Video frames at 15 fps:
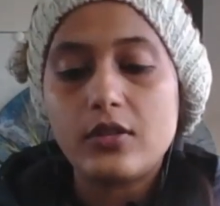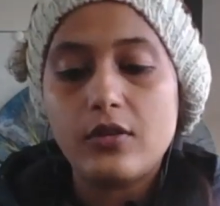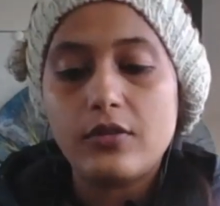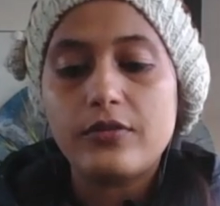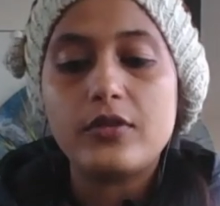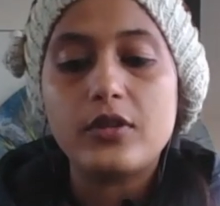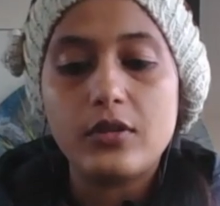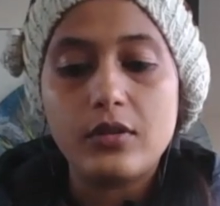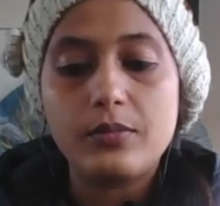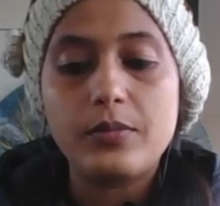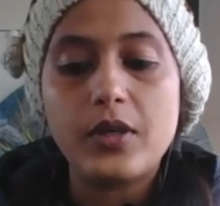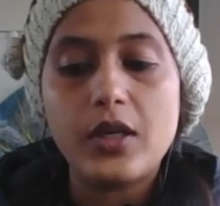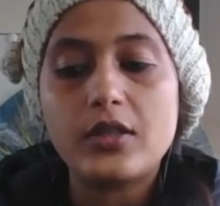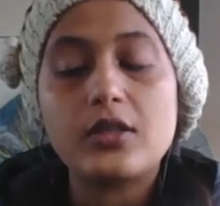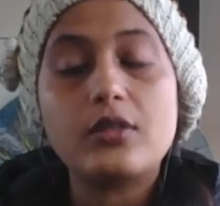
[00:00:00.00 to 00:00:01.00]
of the
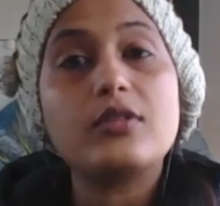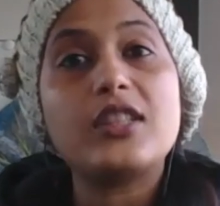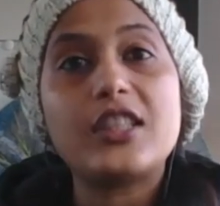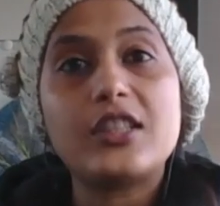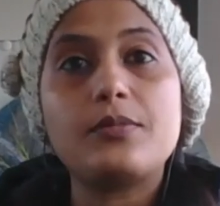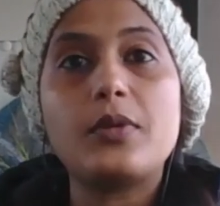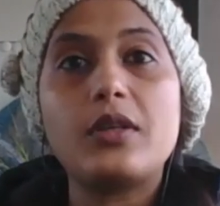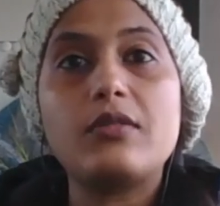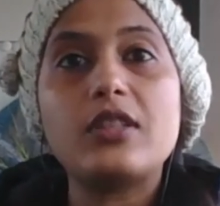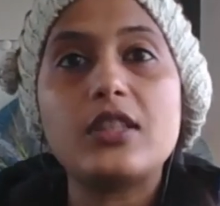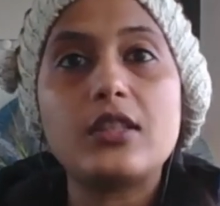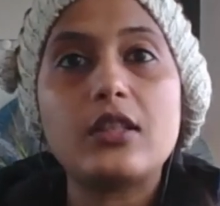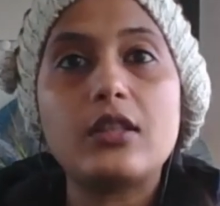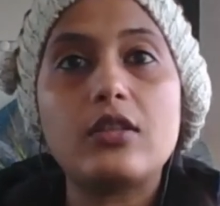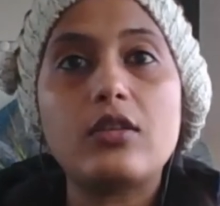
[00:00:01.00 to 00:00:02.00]
person who's experienced
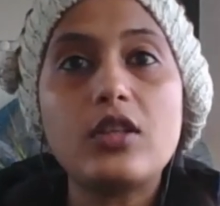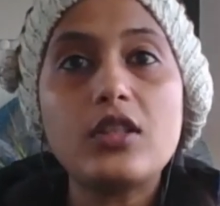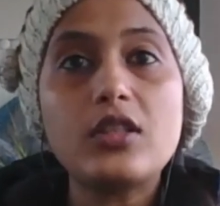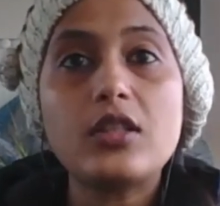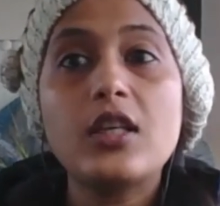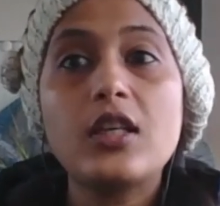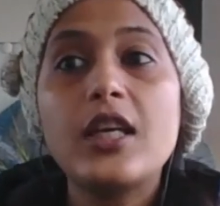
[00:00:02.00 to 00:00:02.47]
the loss,